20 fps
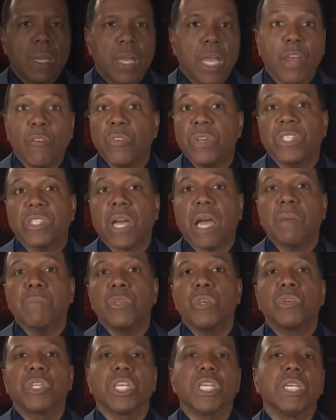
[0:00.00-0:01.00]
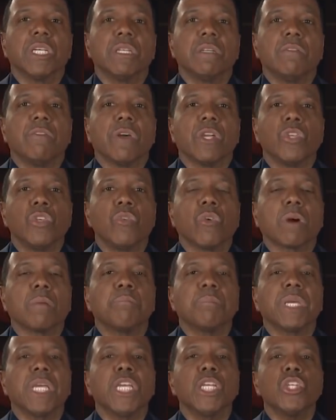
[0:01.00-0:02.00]
Every time you give, you are
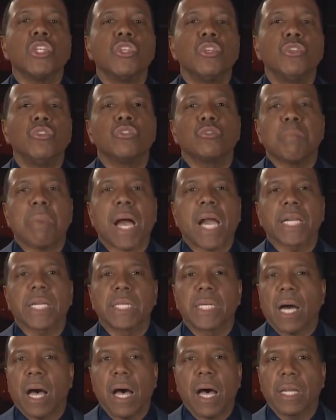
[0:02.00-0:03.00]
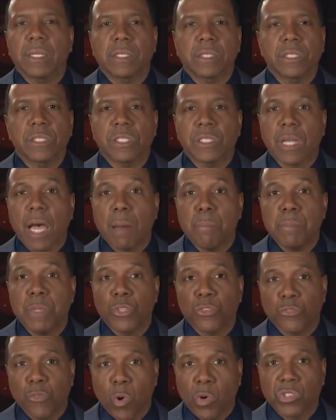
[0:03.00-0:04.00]
being used by God to stop
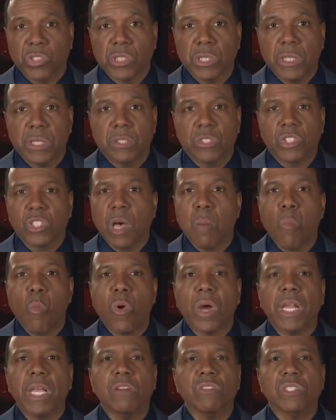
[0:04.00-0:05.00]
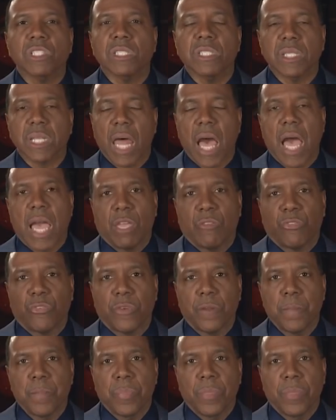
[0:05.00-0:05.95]
misfortune in someone else's life.